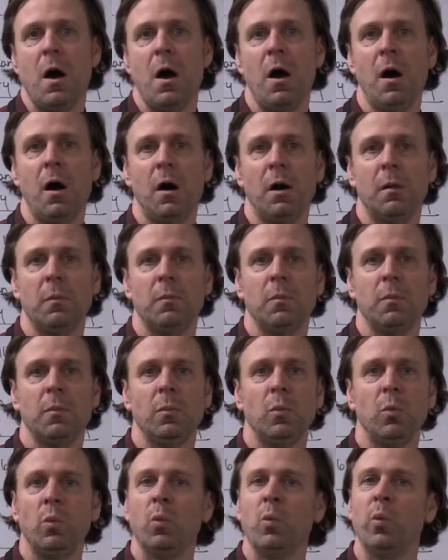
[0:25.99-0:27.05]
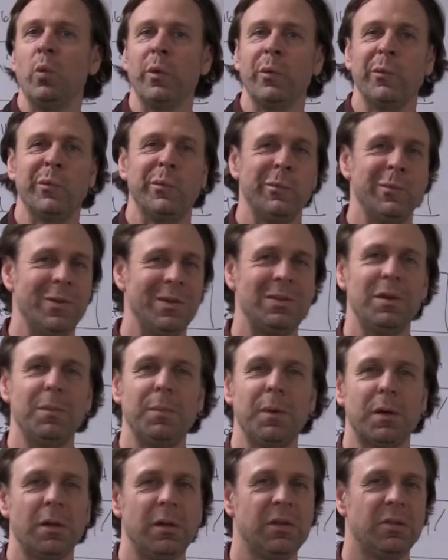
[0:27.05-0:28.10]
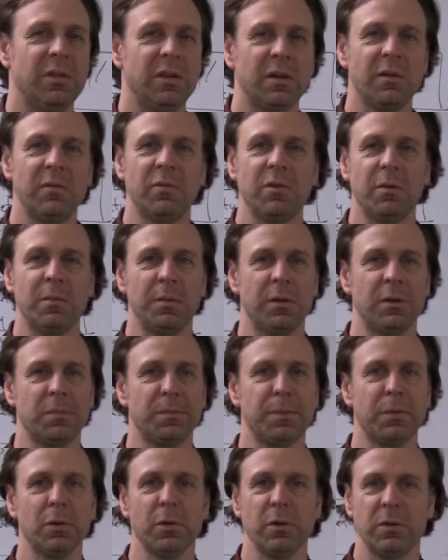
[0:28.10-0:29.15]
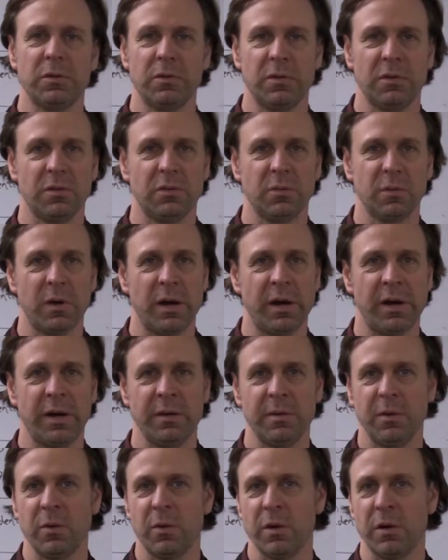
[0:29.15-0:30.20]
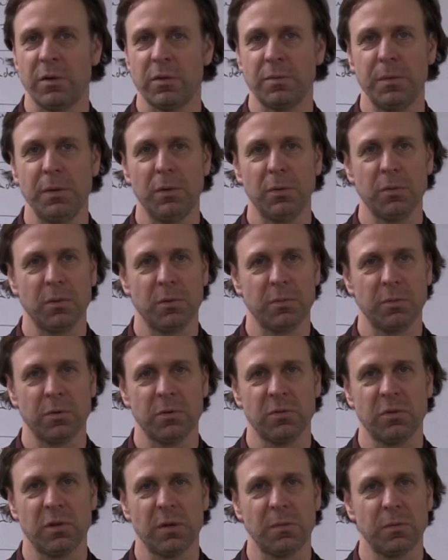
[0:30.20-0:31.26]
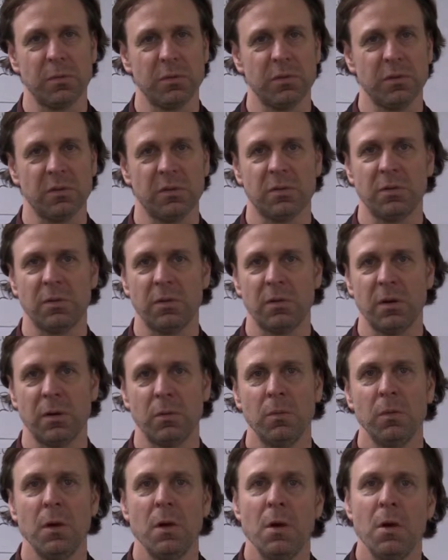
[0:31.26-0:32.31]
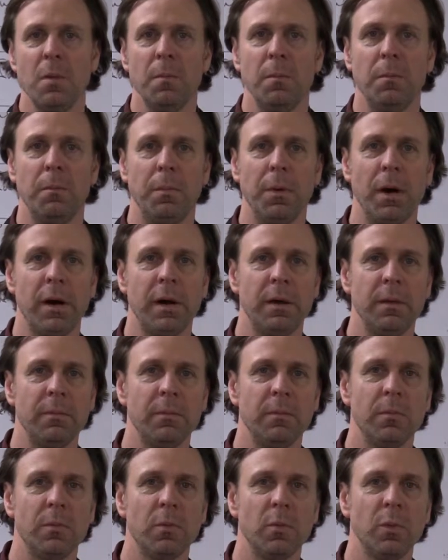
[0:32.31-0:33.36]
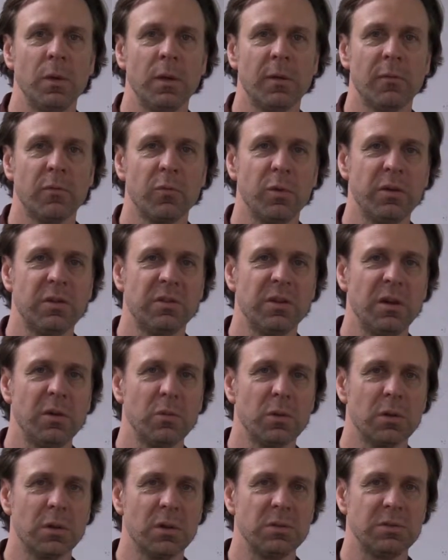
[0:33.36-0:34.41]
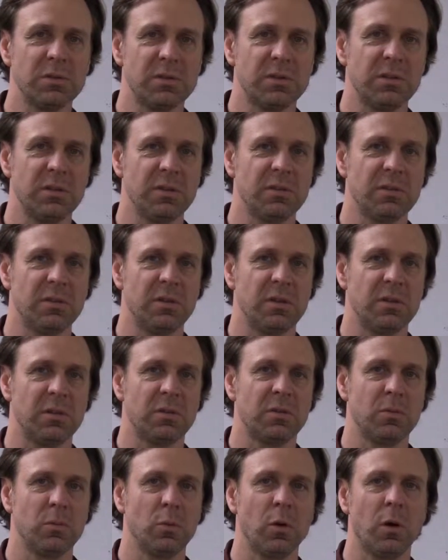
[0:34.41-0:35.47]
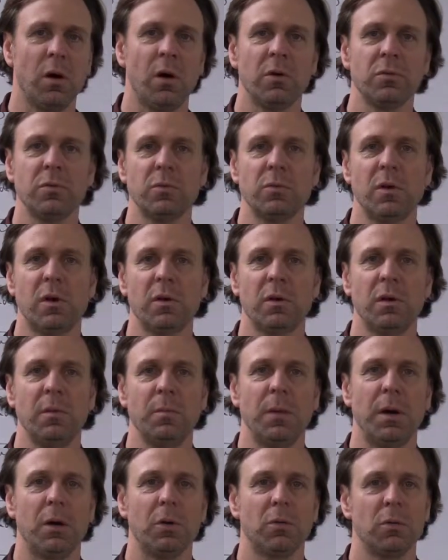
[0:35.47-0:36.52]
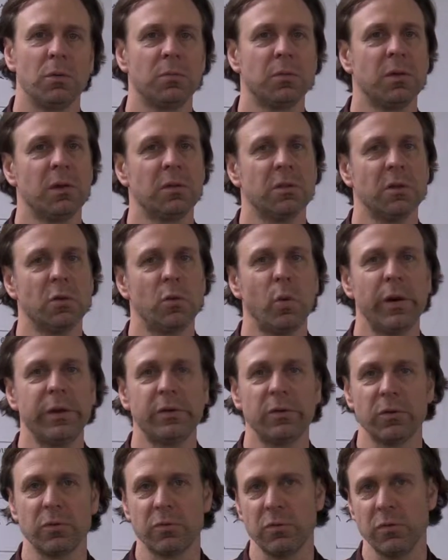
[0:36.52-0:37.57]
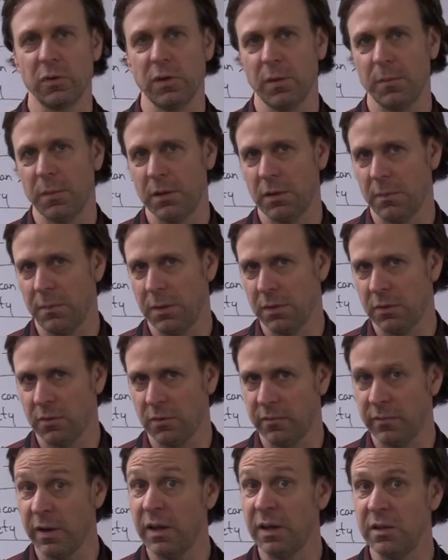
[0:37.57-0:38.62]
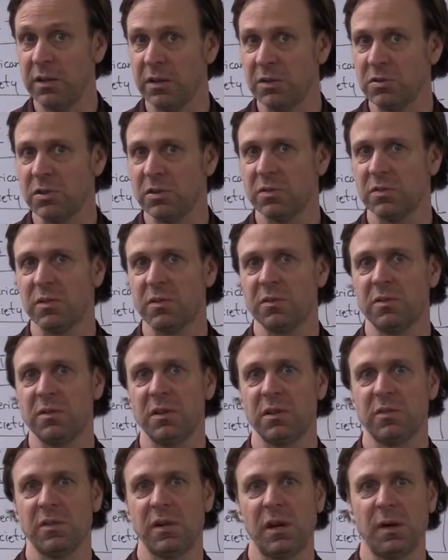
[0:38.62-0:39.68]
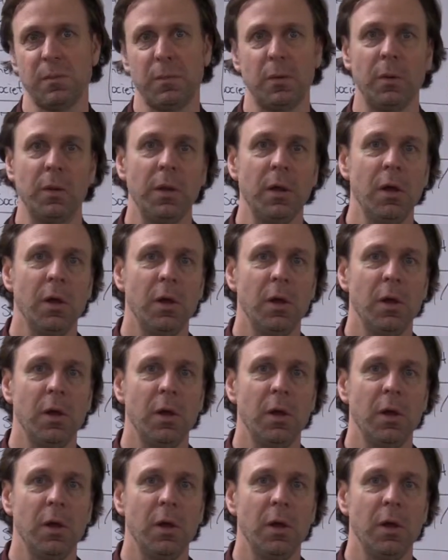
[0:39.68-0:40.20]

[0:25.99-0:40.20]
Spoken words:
Um, we typically think of them as Puritans, right? Or as pilgrims or separatists, you know. But whenever we say religious dissidents, we're also talking about groups like the Quakers who come into Pennsylvania, just as an example.